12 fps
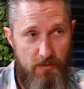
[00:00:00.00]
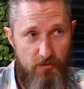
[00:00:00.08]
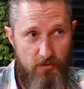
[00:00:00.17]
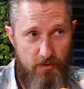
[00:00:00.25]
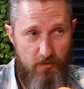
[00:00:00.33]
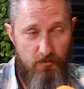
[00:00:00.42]

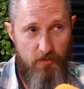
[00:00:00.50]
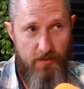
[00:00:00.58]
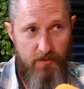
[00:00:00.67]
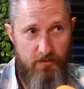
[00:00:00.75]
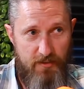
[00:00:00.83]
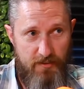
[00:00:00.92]
instead of
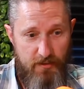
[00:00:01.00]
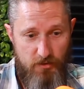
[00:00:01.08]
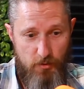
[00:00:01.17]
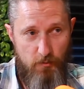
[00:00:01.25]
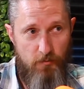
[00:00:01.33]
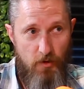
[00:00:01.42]
like
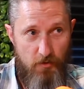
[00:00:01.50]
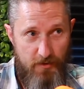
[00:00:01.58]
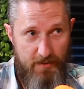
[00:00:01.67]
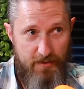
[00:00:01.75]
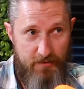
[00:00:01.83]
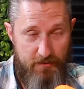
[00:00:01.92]
thinking too
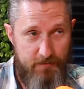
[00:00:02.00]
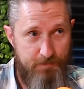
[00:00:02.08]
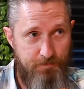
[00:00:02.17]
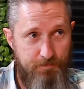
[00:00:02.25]
far ahead